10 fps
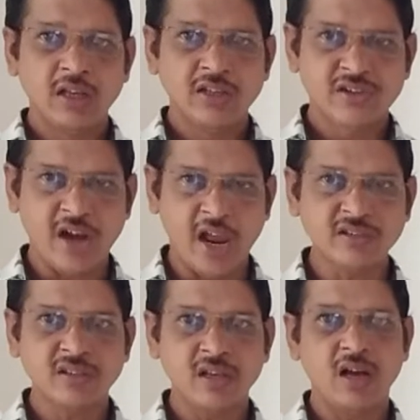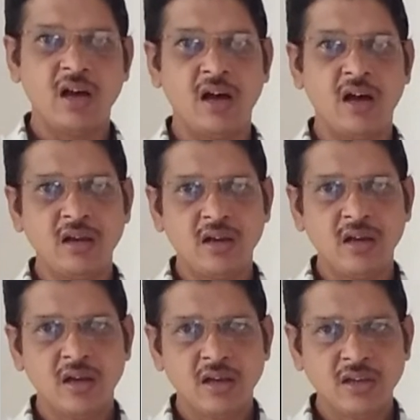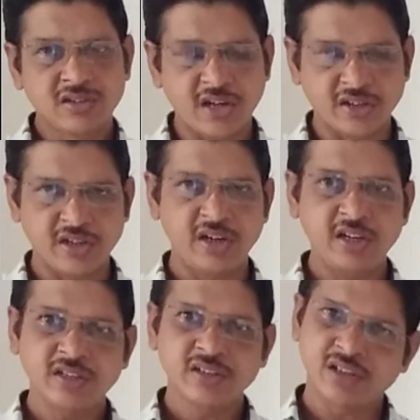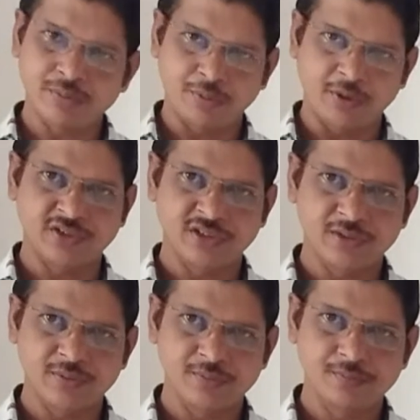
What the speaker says: strikes a stationary surface.